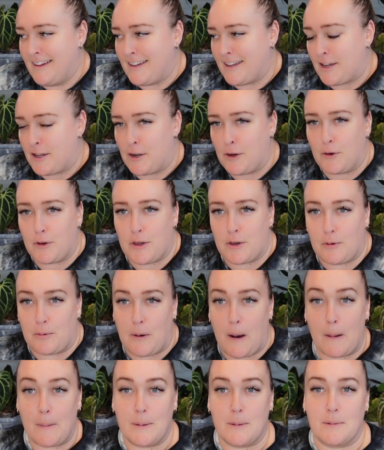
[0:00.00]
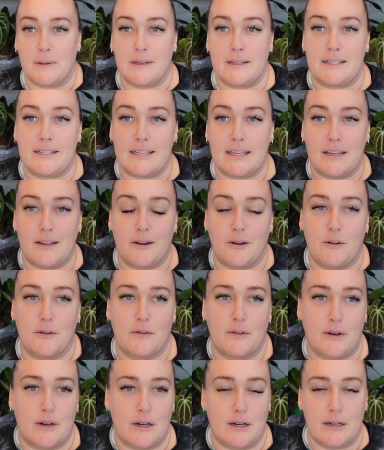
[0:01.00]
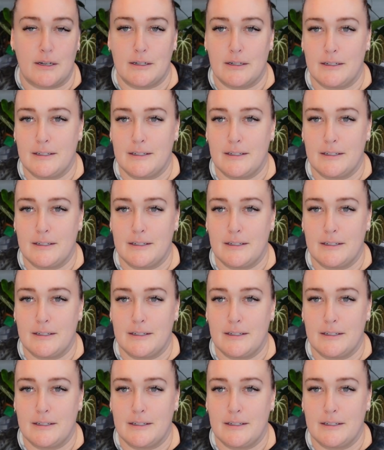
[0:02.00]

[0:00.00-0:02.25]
you know, you'll probably see over